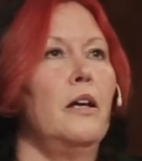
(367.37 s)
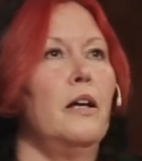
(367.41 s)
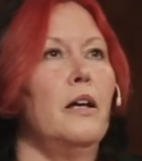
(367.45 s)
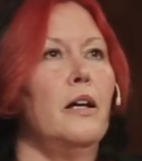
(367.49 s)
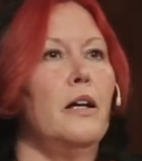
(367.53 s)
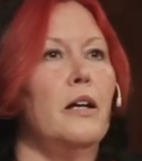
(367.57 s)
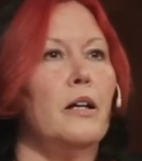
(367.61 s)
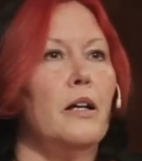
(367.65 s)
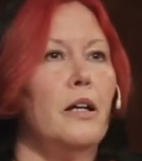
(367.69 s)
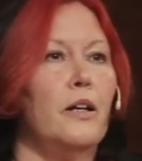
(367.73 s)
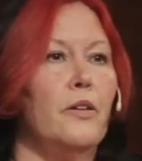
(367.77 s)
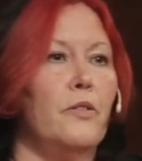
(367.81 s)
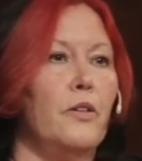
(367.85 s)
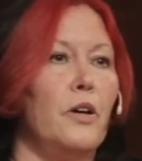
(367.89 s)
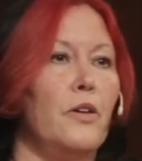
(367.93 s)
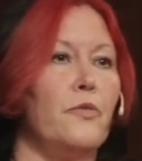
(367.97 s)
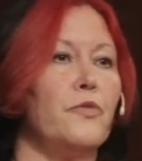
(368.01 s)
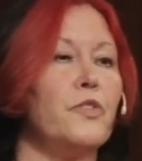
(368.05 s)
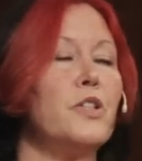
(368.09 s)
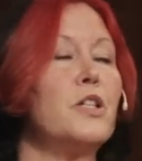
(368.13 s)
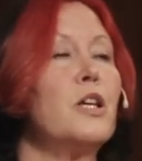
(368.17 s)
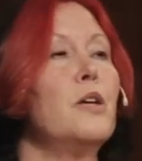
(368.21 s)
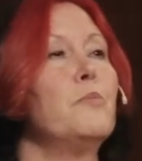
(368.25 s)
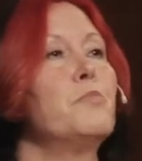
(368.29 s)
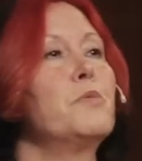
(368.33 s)

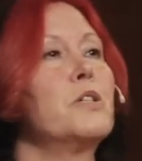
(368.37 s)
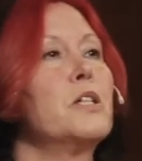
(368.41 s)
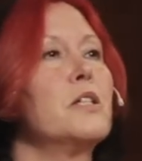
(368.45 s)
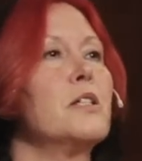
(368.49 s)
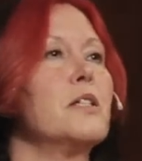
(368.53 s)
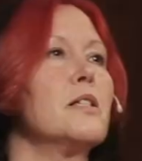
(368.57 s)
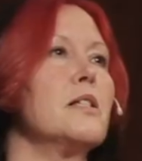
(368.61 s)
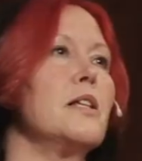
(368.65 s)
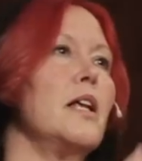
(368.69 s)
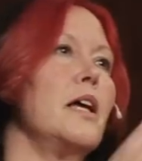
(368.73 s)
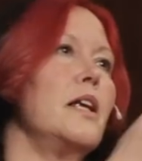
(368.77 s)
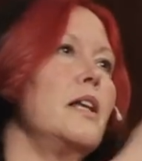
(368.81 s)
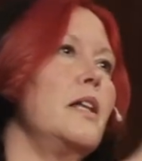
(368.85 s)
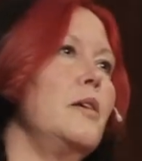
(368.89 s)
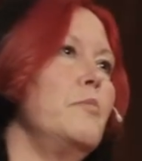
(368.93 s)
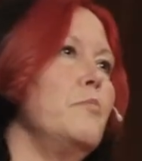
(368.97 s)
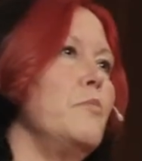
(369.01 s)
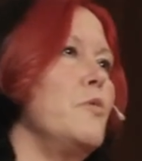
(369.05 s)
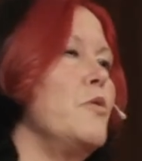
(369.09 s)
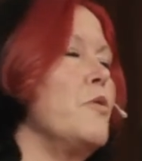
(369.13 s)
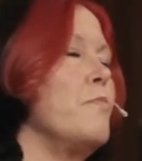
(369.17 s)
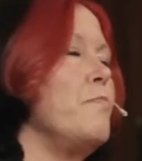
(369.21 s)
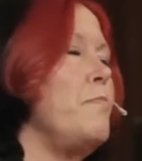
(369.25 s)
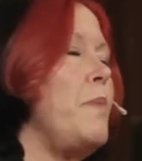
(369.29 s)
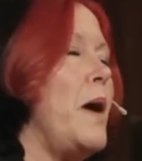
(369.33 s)
have tipped it slightly
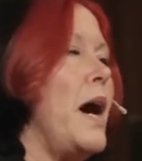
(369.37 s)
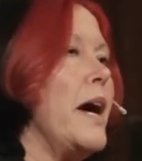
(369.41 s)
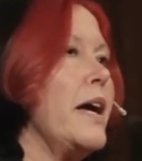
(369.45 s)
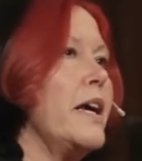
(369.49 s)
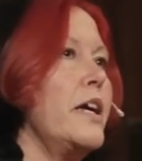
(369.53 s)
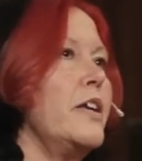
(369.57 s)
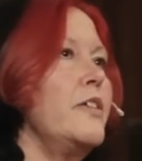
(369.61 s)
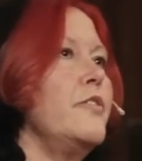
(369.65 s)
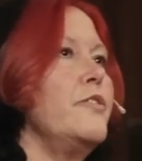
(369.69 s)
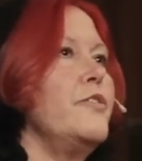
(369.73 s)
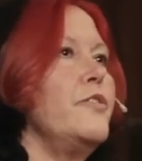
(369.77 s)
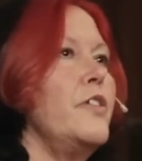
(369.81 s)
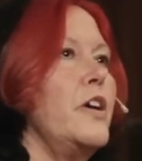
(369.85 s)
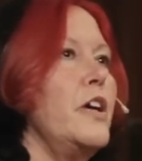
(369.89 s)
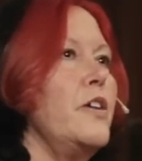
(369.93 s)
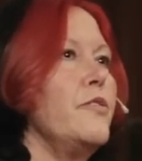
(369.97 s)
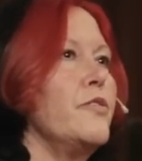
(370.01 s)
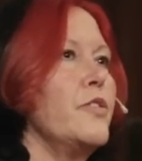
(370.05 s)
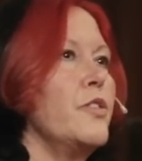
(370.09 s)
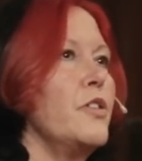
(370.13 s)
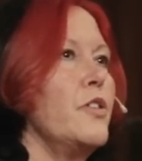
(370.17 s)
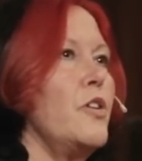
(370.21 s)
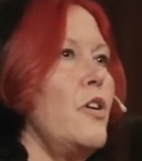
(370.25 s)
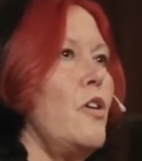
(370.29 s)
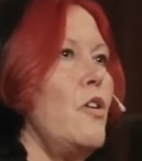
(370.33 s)
more back in
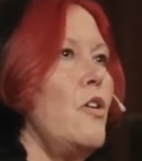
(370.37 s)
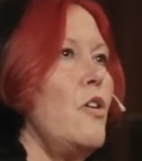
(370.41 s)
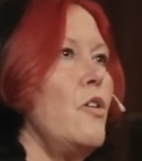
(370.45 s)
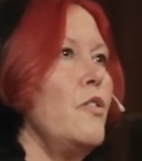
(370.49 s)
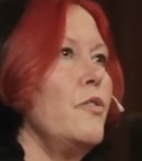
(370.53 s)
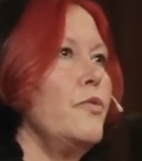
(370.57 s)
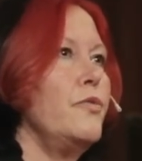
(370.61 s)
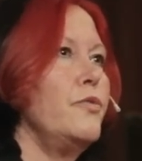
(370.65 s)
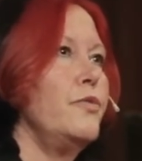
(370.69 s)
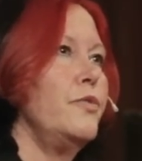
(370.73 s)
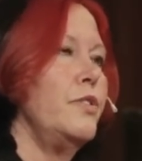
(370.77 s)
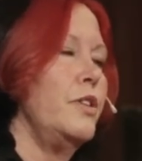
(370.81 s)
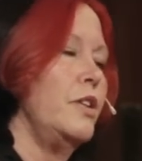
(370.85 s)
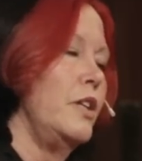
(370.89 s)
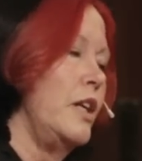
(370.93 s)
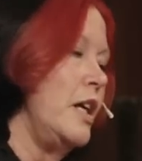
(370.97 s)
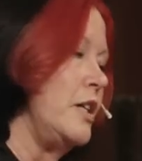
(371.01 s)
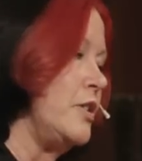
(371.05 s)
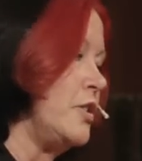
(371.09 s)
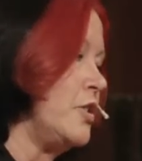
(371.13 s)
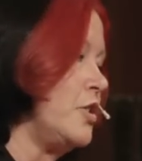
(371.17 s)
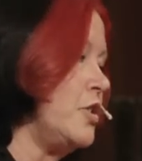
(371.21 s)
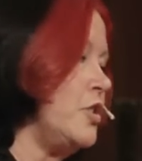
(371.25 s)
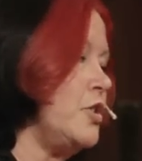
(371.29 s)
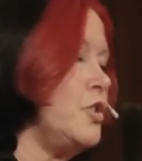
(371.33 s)
favour of
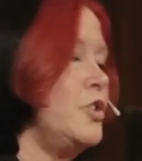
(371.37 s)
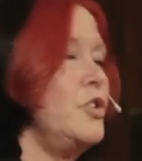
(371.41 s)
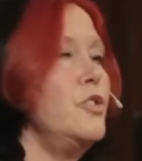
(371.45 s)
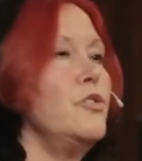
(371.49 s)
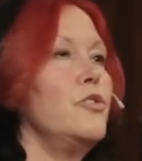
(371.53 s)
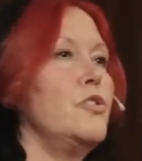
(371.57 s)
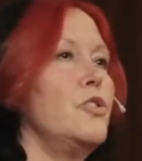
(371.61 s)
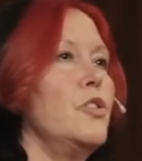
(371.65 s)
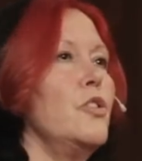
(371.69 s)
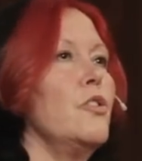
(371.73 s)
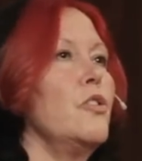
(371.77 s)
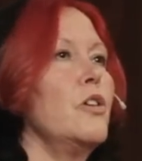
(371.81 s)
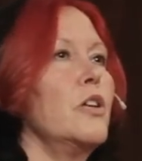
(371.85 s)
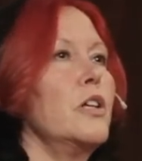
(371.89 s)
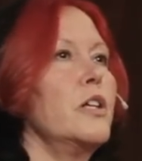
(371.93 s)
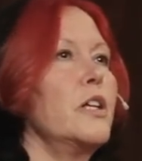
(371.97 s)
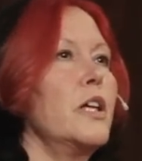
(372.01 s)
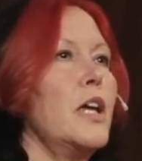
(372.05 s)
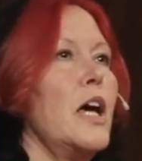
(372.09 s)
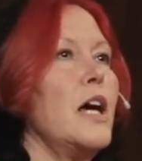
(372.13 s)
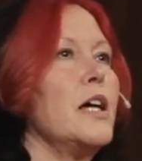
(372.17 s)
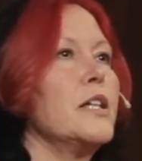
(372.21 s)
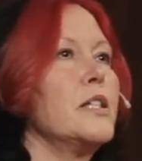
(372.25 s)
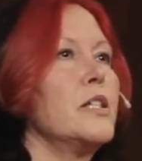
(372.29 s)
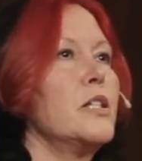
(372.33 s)
let's just use the oil
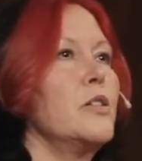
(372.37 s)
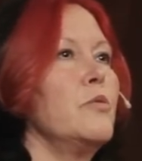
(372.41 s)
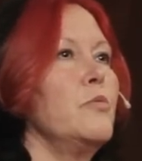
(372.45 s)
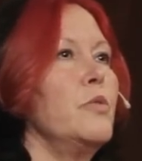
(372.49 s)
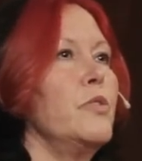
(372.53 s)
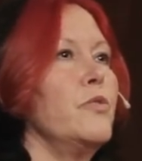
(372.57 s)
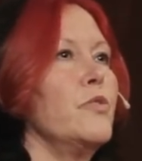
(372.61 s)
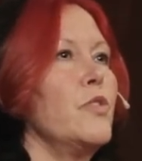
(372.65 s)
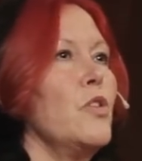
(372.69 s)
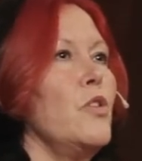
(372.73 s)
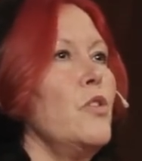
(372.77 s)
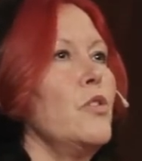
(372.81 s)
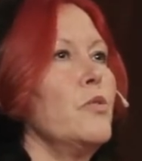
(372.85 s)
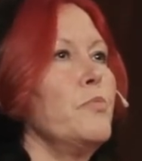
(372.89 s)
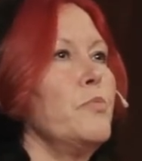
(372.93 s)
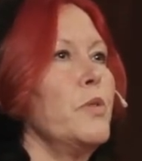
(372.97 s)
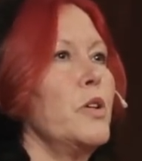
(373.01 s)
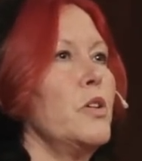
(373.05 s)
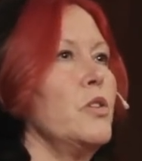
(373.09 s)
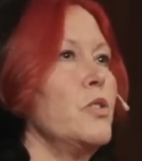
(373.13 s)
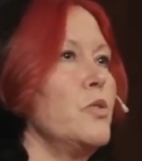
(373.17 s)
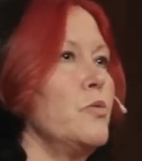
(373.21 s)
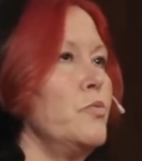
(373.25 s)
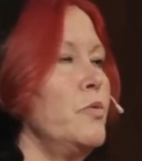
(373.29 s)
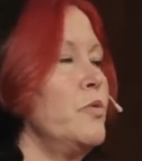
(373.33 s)
and gas that we've got
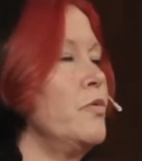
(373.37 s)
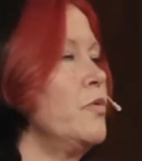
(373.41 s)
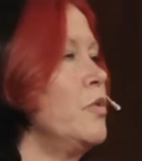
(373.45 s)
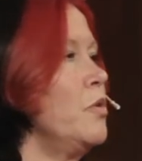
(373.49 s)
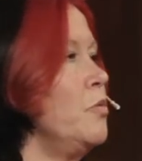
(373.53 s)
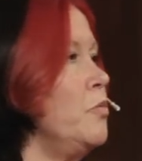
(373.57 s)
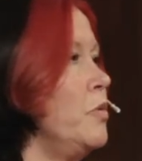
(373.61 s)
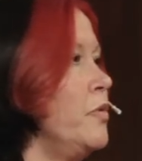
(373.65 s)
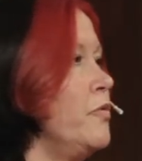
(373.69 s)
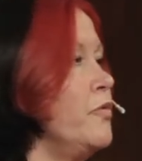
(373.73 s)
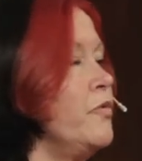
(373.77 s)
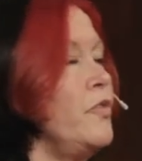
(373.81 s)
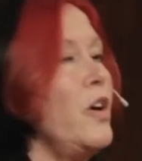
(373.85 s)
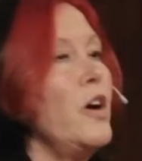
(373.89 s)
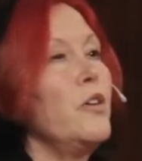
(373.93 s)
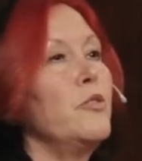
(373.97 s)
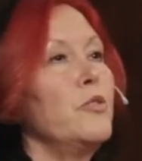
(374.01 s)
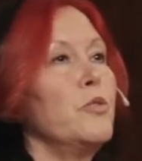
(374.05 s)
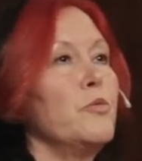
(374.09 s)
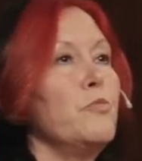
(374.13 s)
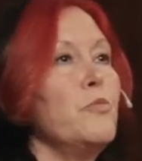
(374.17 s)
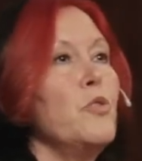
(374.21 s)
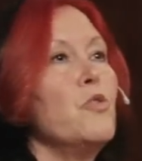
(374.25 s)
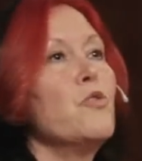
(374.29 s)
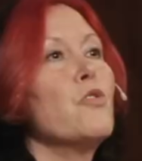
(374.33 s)
because we've
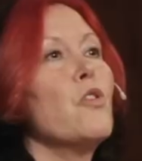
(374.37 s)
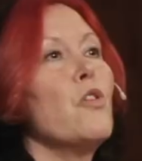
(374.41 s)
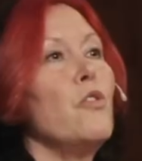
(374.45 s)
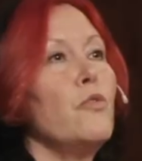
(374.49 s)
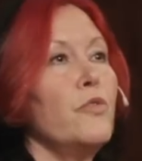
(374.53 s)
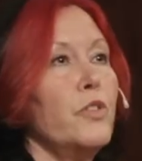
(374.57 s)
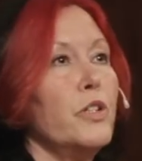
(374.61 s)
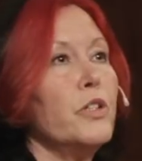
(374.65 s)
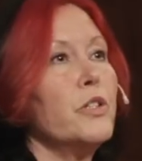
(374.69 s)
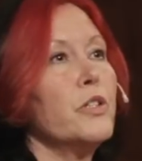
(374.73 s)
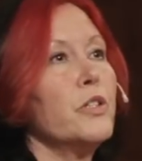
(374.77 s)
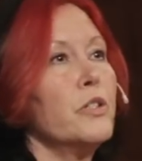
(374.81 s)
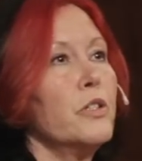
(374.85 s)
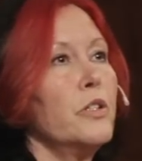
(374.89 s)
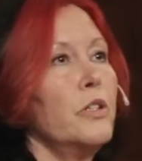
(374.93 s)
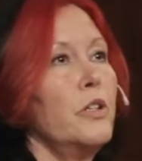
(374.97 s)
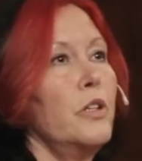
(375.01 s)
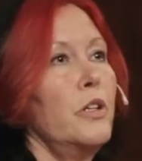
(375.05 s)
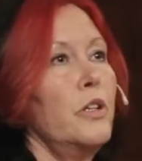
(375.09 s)
found more of it,